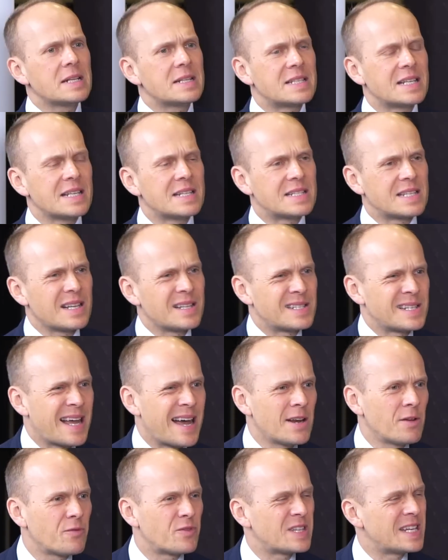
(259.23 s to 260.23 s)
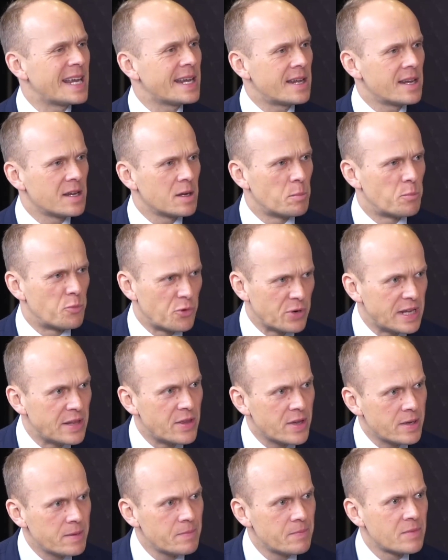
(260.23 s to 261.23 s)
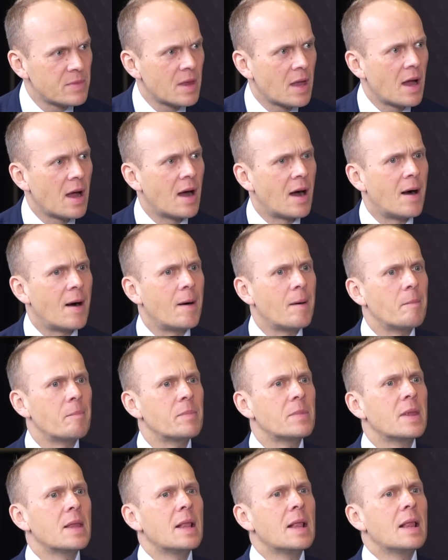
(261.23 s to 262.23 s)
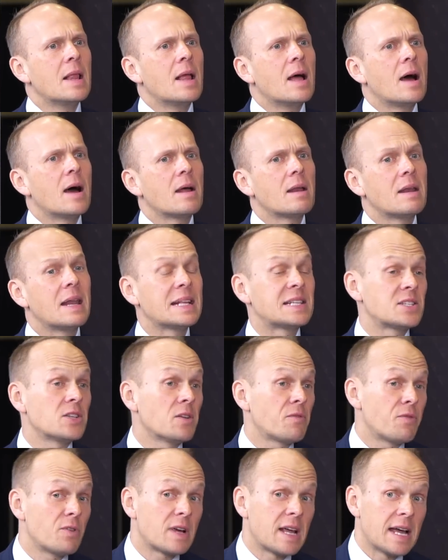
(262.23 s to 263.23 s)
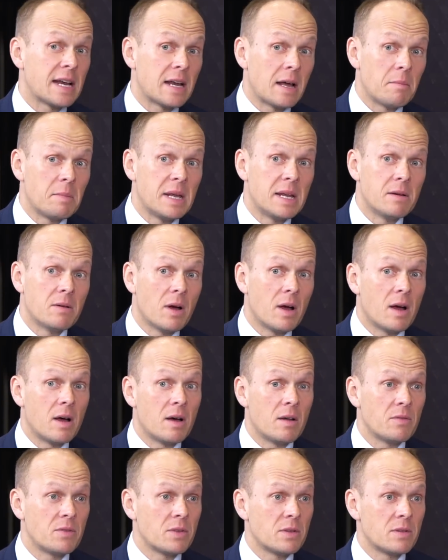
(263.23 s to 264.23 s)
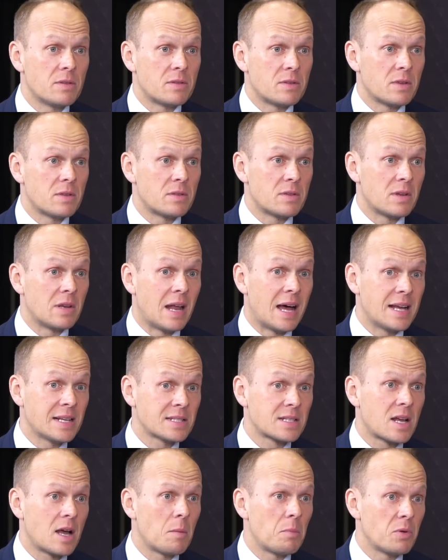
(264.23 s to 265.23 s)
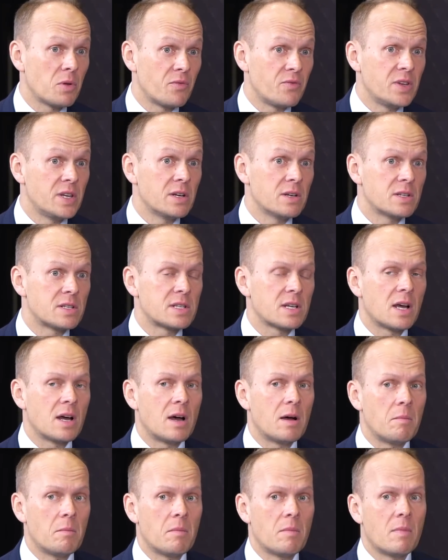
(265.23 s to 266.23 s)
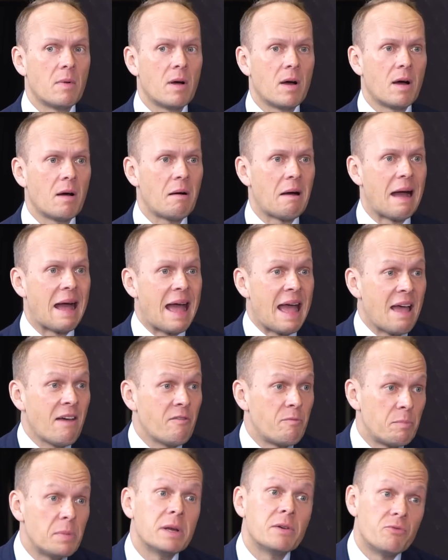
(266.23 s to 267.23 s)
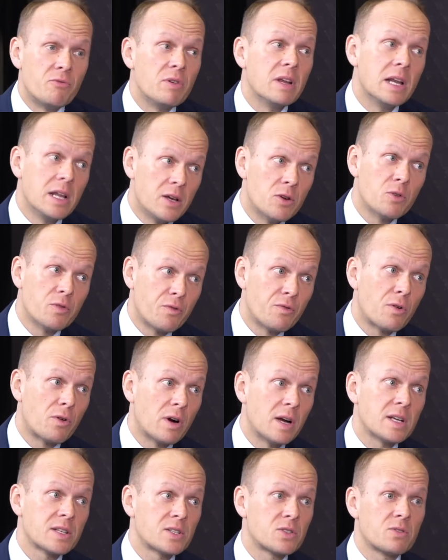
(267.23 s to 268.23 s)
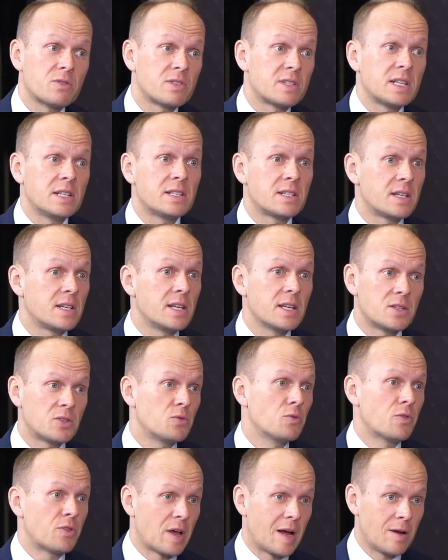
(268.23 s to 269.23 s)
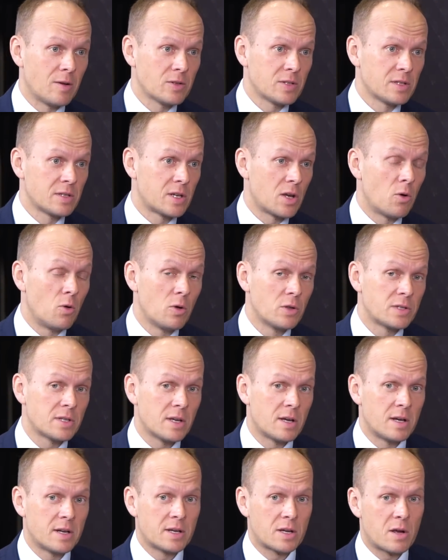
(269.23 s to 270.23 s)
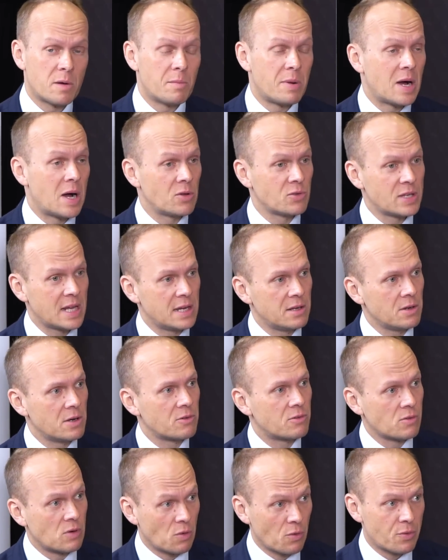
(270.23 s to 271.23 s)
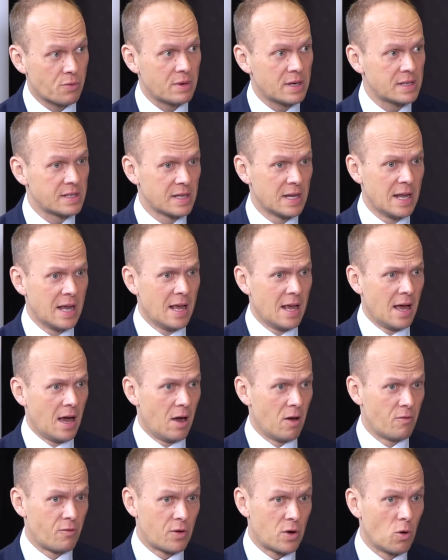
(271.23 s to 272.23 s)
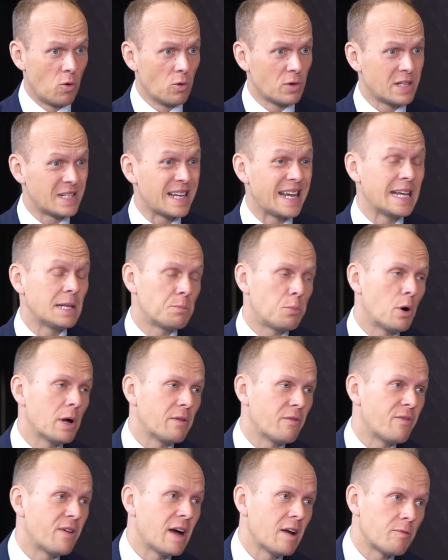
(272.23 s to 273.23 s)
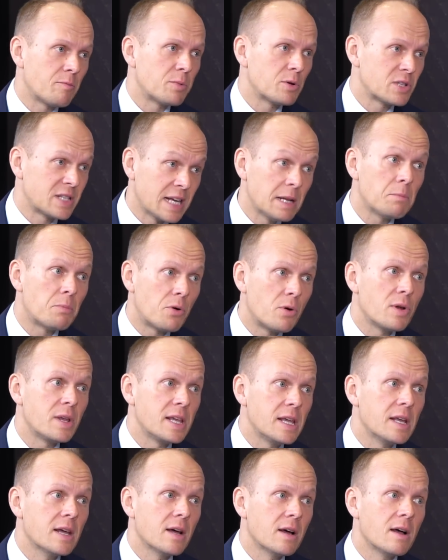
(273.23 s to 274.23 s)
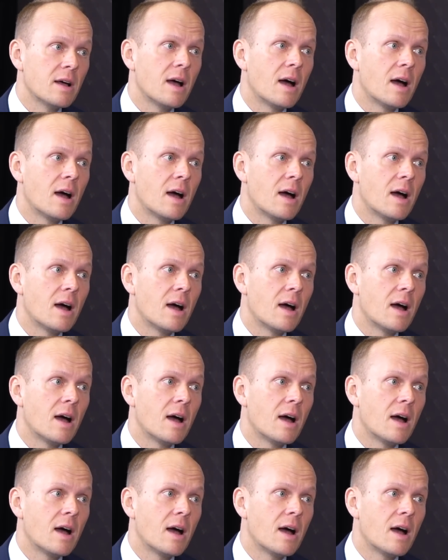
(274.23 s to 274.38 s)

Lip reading: it's kind of taking a breather. Let's not forget, I mean, the last couple of years have been really good for us. So since the year 2000, gold, the compound annual growth rate of gold is 8.5% per year